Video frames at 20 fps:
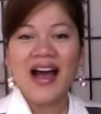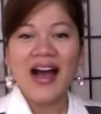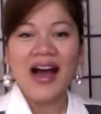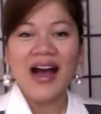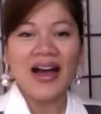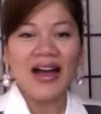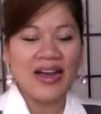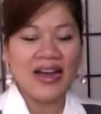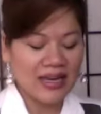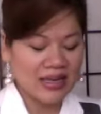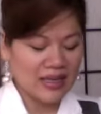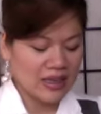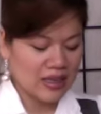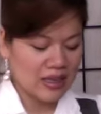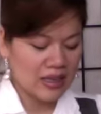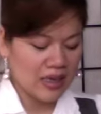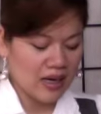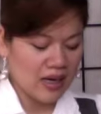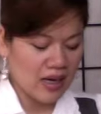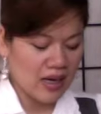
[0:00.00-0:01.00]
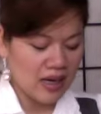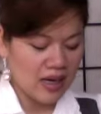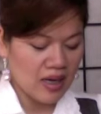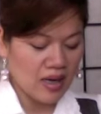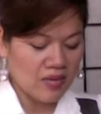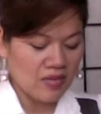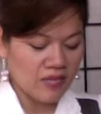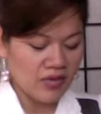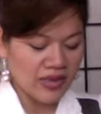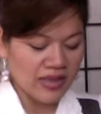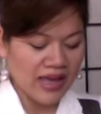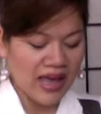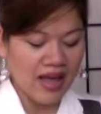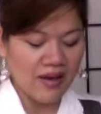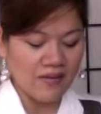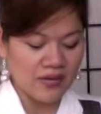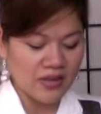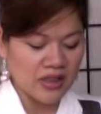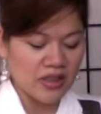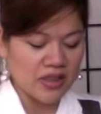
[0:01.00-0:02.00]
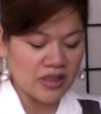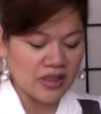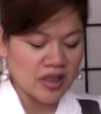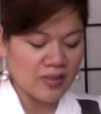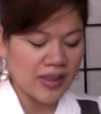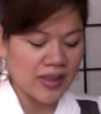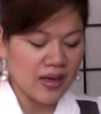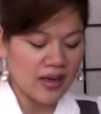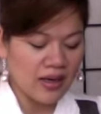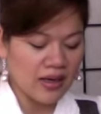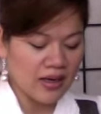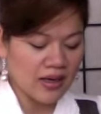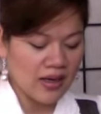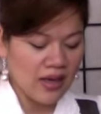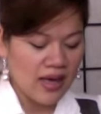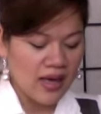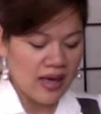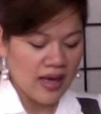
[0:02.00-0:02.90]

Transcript: I um, really haven't heard about it.